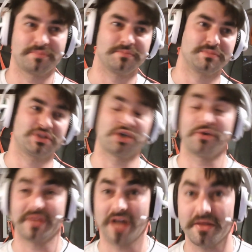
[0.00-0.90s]

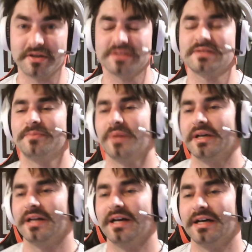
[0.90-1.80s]
so than others,
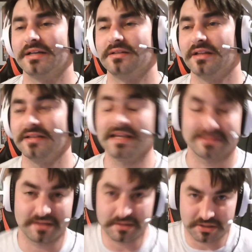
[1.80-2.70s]
but
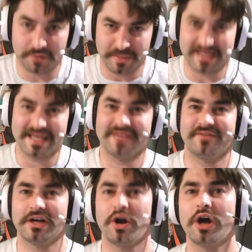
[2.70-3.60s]
nonetheless, they're being hit
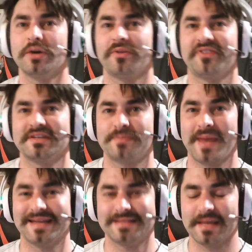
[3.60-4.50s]
very hard with this
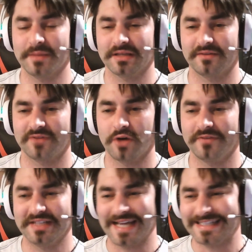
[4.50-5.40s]
pandemic of
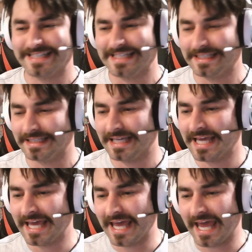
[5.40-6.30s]
COVID-19,
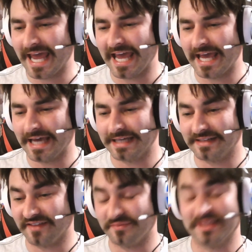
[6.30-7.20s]

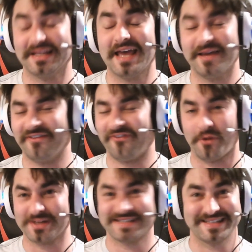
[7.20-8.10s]
and they've been
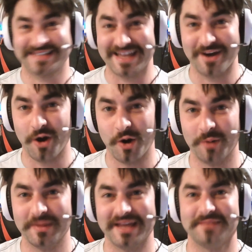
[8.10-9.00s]
forced to stay
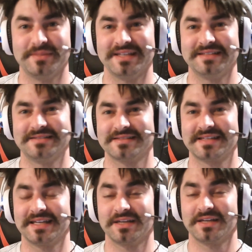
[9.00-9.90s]
home and be
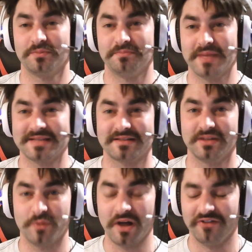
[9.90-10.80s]
just getting
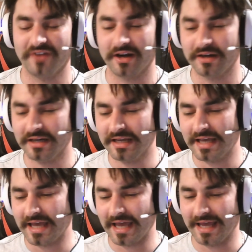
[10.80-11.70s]
basically welfare,
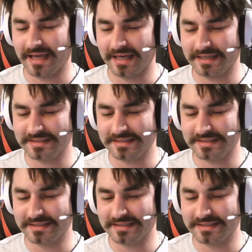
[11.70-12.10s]
and